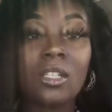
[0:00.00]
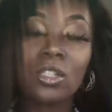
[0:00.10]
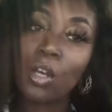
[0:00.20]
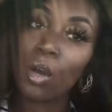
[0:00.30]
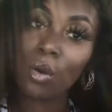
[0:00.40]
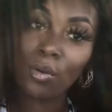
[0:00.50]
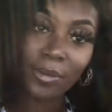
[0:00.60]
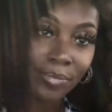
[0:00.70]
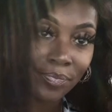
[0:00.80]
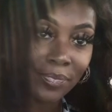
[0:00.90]

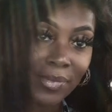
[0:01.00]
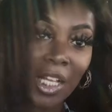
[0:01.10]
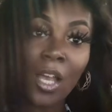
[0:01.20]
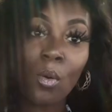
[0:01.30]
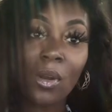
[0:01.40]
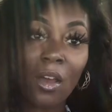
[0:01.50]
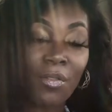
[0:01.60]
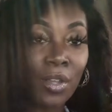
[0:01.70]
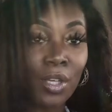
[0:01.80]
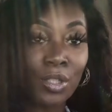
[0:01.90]
So without
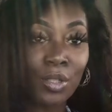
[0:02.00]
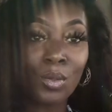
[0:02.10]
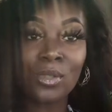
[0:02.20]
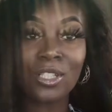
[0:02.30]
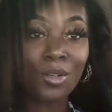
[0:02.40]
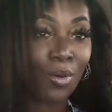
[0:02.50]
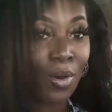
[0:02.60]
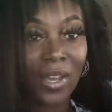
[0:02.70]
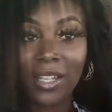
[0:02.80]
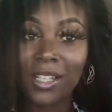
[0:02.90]
further ado, we're just gonna
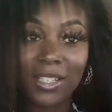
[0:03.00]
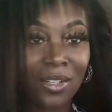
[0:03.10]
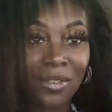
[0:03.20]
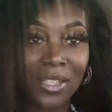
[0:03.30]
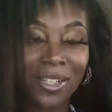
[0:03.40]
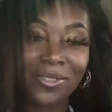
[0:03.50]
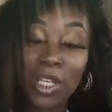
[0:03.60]
go ahead and get to the video.